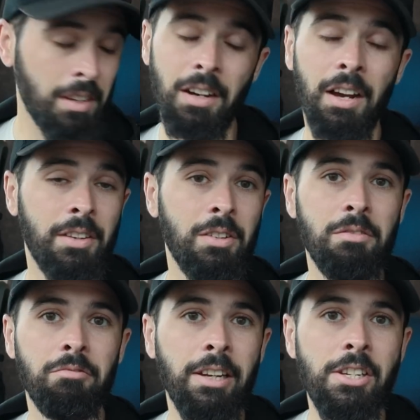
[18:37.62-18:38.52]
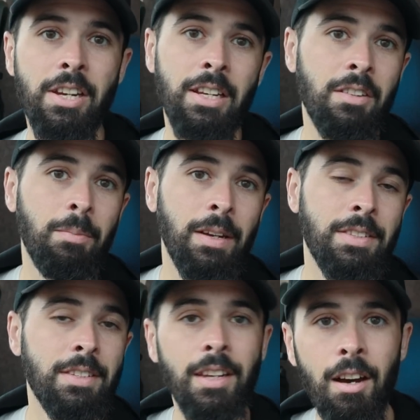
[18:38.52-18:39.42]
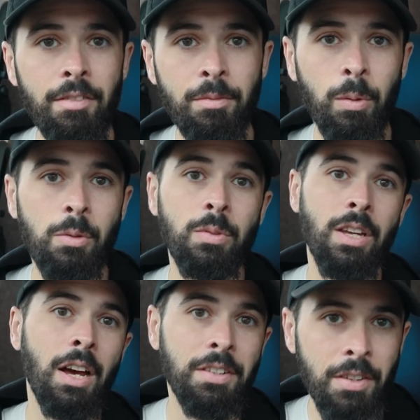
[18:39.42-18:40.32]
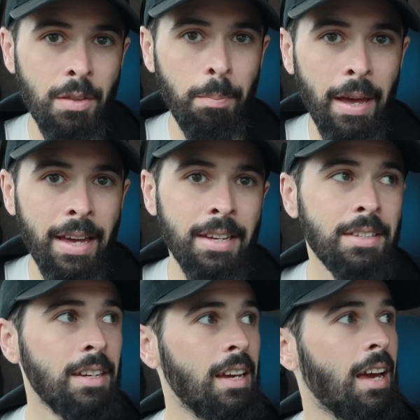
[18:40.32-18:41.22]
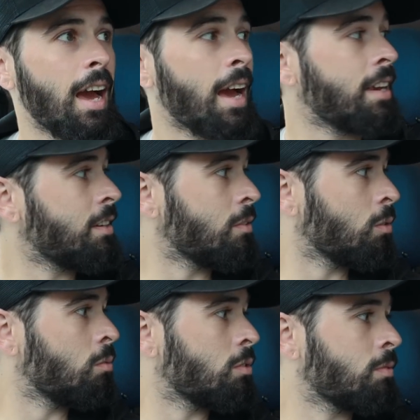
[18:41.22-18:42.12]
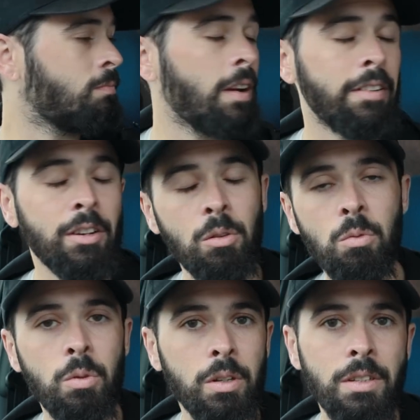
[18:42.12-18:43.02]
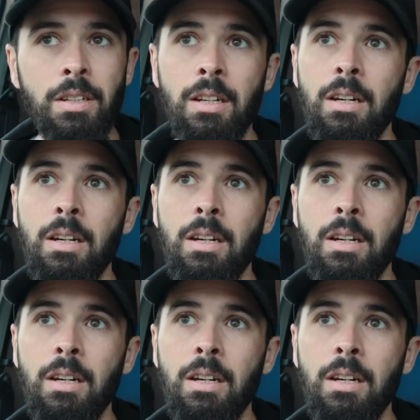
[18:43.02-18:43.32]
I couldn't reach any of my stuff, which was under the bed, and it was all just very awkward.